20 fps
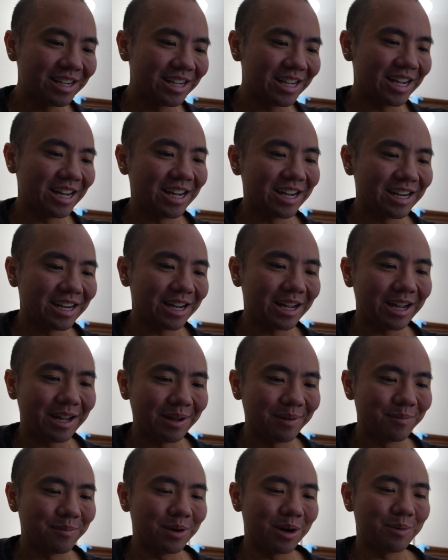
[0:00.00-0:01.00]
And
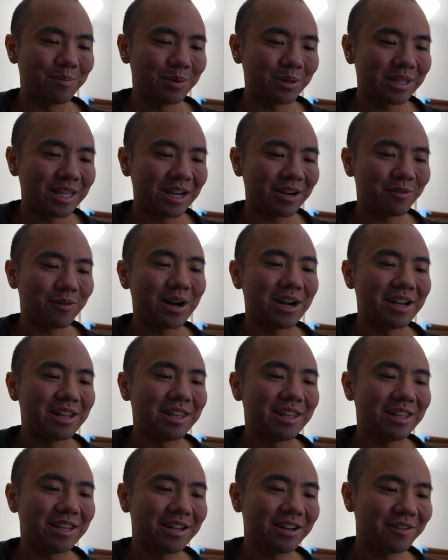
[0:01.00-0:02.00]
I'll put that right
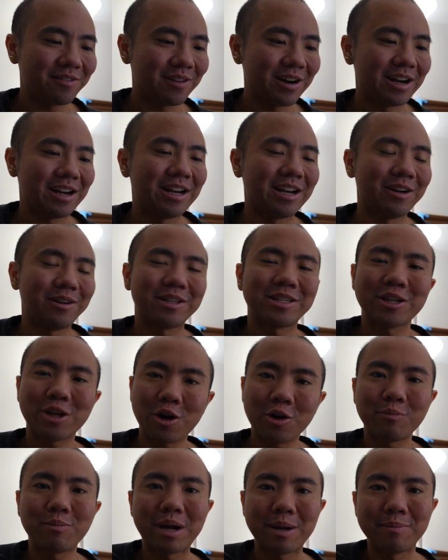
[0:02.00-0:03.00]
right in here. It's
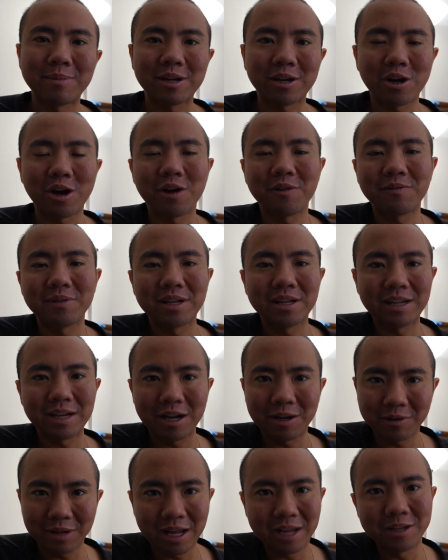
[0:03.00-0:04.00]
called Buy Me a Coffee, and
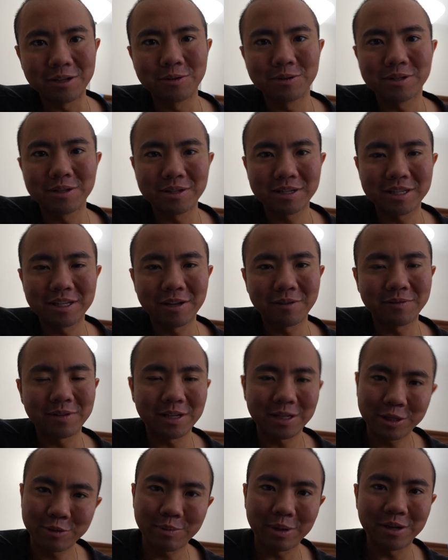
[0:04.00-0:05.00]
I use this stuff to
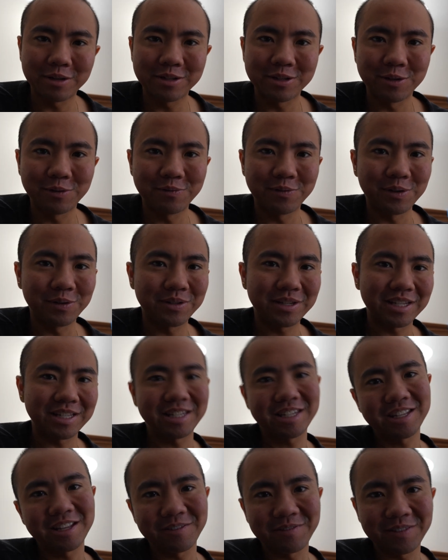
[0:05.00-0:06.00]
experience new foods and
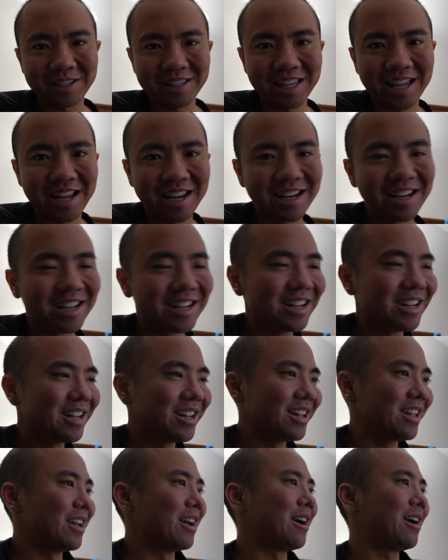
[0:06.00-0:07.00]
stuff like
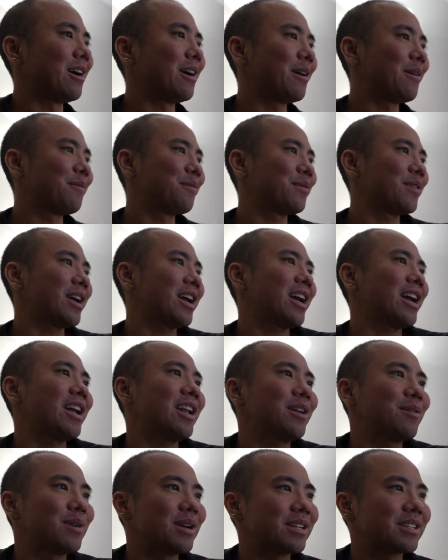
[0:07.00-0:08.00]
that.
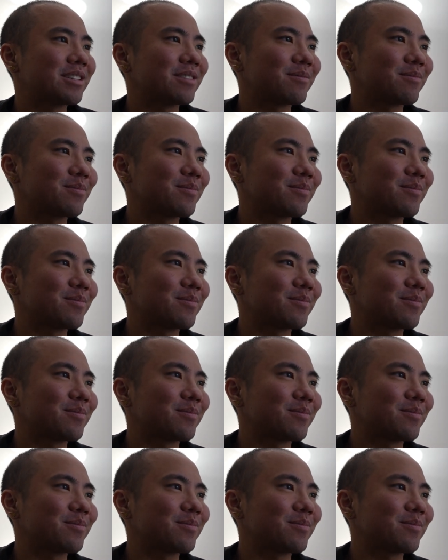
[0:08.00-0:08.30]
Anyways,